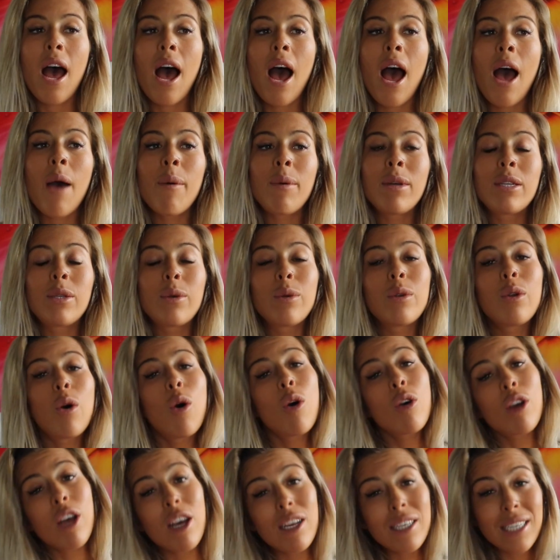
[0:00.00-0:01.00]
I went to an
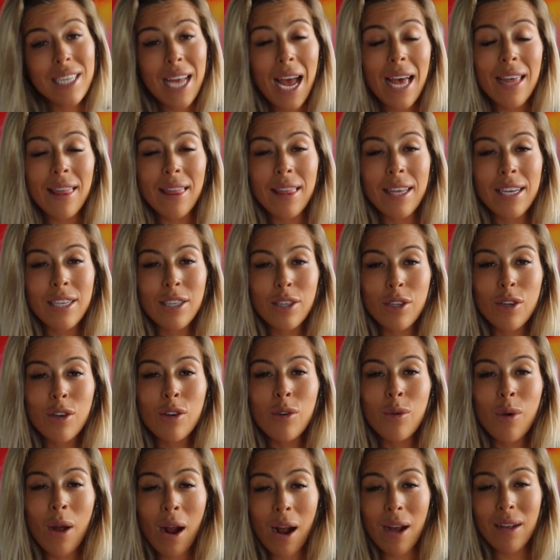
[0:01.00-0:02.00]
all-girls Catholic
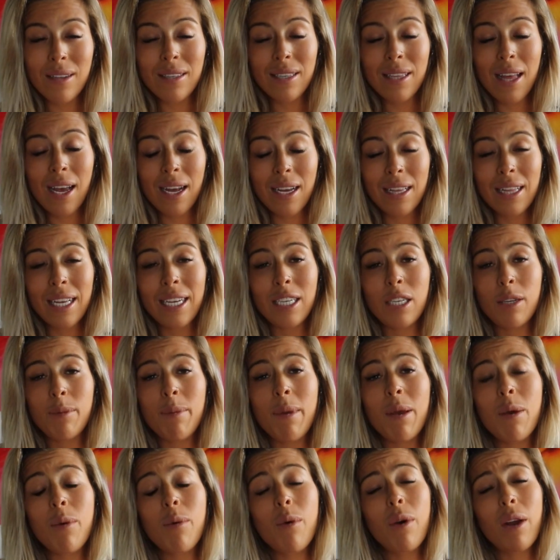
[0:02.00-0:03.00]
school where I was lucky to
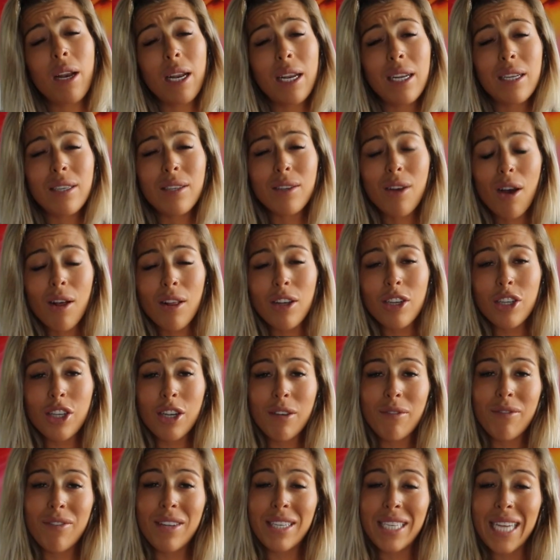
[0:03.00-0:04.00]
be awarded a
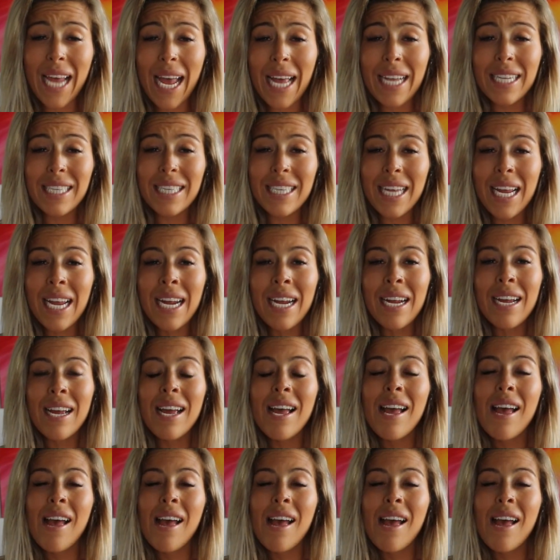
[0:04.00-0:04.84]
scholarship for dancing,